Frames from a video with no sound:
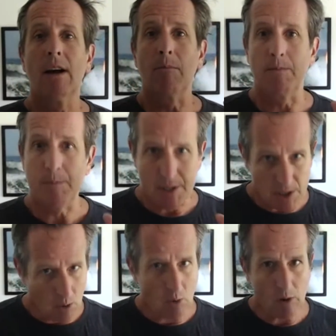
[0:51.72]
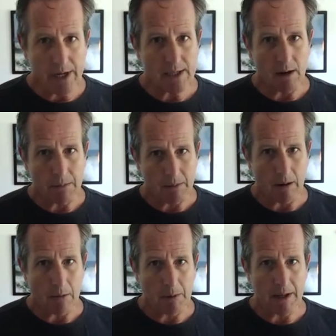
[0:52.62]
Stories are
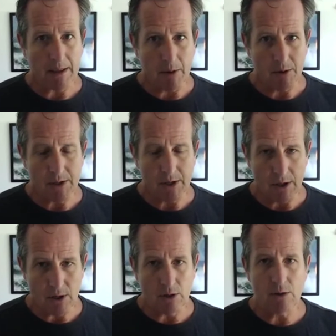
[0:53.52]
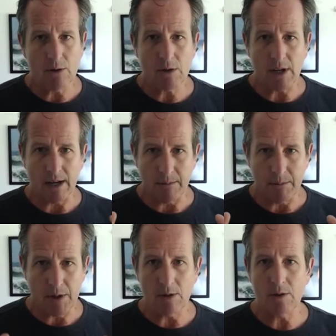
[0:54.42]
probably the most used and
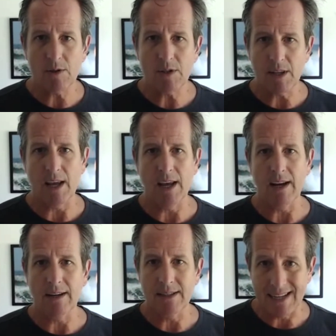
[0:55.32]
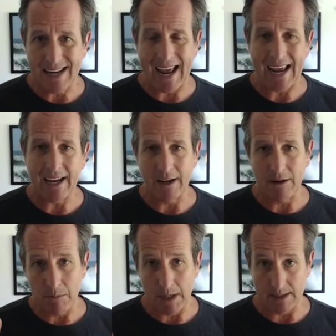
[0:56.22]
abused thing today
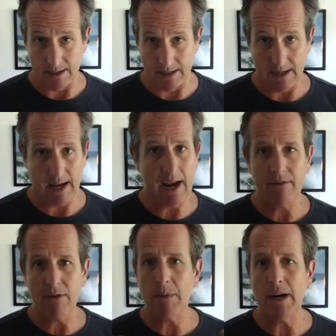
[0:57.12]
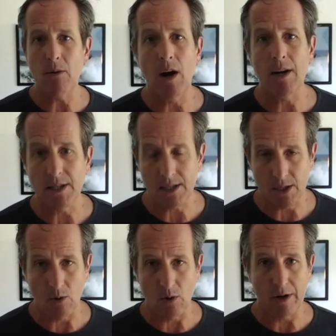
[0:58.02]
in business. Everybody wants a
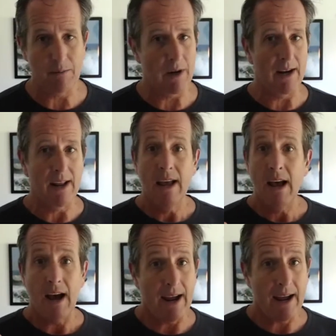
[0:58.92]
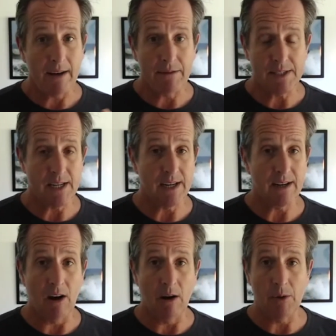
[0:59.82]
story, but I have seen
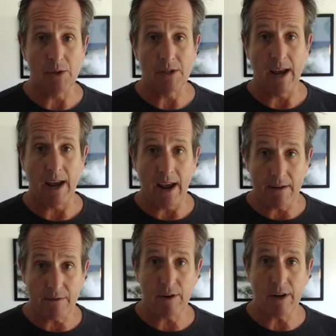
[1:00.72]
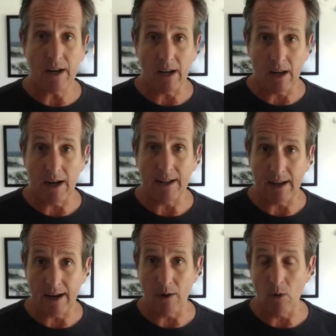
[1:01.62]
almost every client
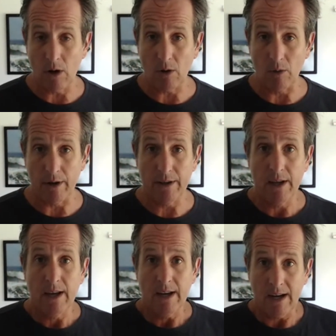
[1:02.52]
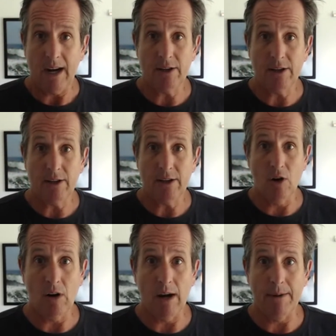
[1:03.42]
that I work with kind of
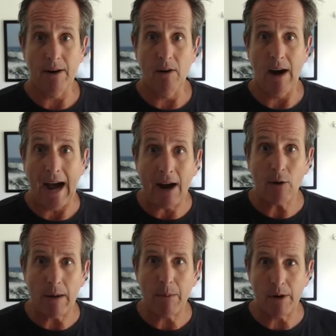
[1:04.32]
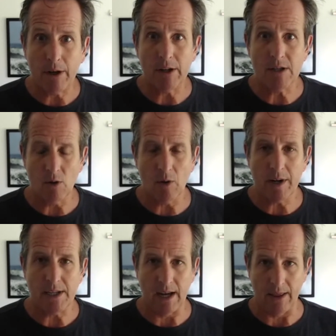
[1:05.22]
choke and go, how do I put a good story
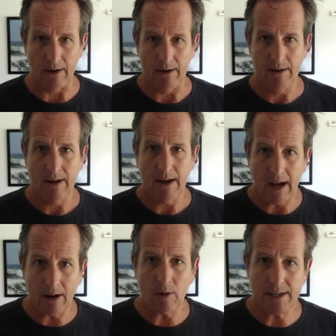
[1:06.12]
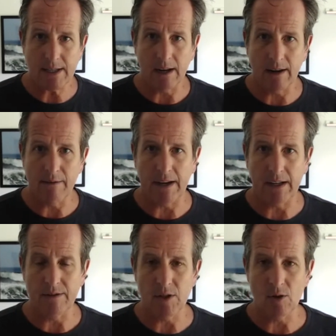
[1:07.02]
together? How do I tell an
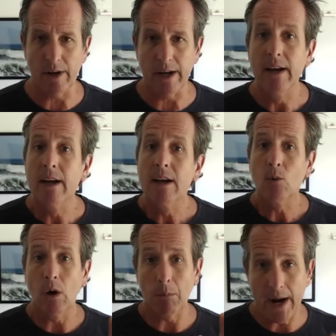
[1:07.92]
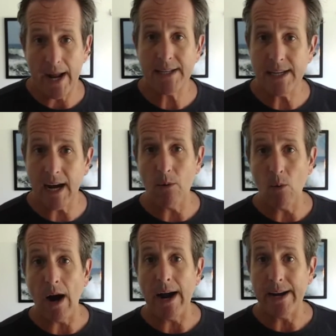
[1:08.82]
effective story? Well,
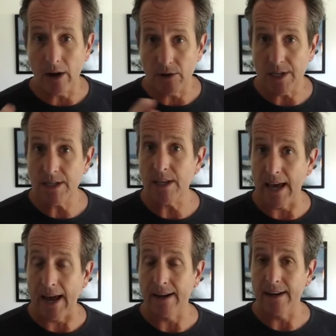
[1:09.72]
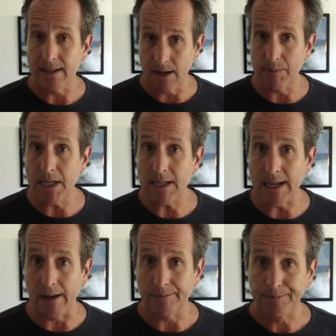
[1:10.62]
BrandDIY goes into that in some
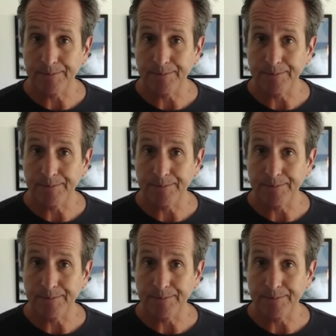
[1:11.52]
detail.